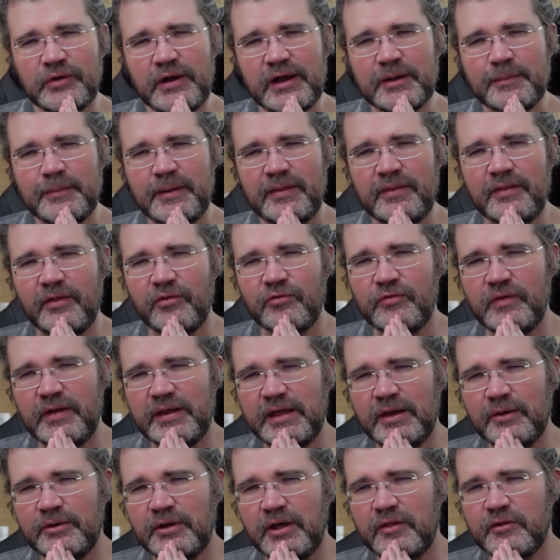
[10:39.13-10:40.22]
recommend this
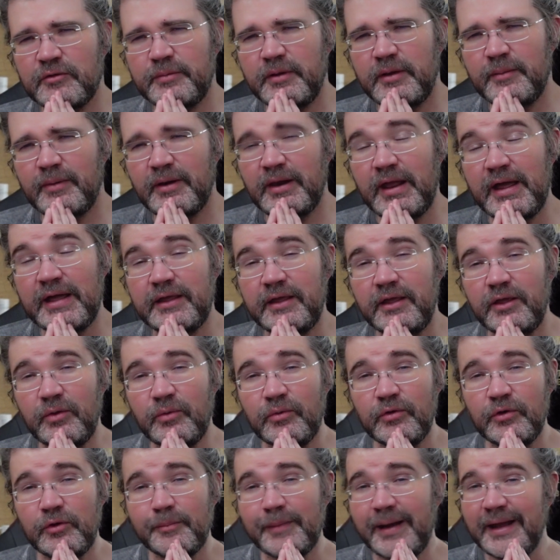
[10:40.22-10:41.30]
video to other people like
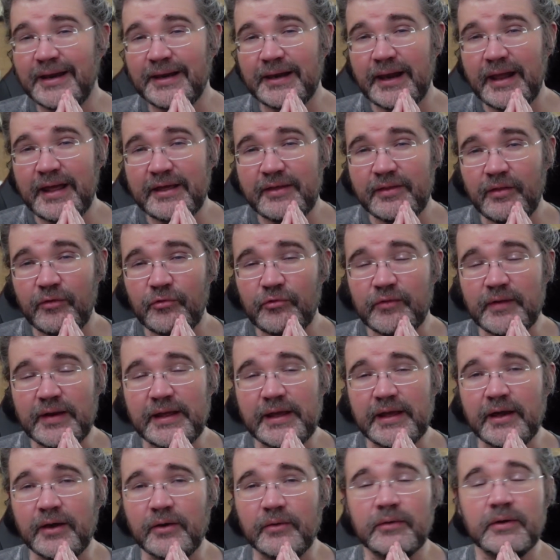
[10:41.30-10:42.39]
you who might like this
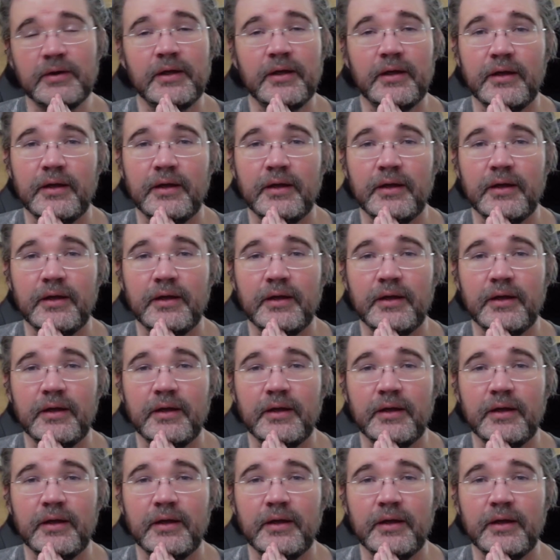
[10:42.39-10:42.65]
video.